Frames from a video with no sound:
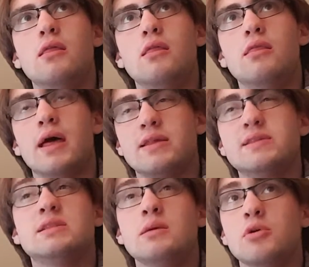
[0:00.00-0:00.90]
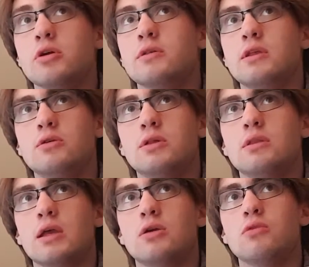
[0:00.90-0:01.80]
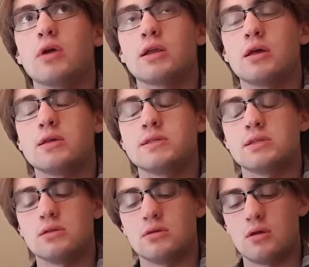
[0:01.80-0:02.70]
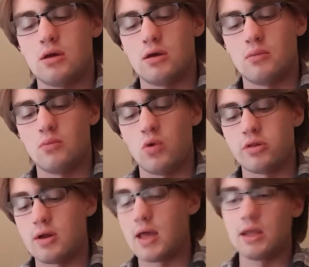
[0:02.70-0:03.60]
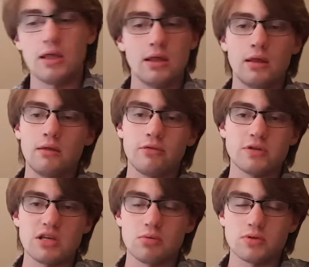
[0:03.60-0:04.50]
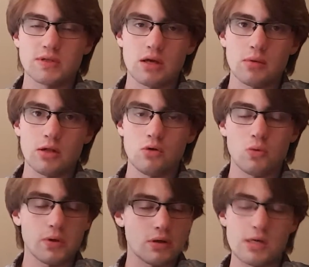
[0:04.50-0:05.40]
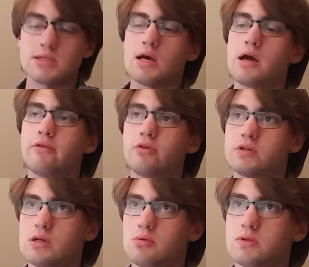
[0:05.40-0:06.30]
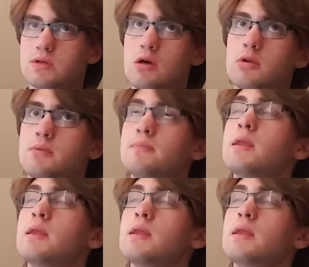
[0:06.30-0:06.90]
that is similar, that you can recognize, whether NE, for example, is dominant, or whether SI, for example, is dominant.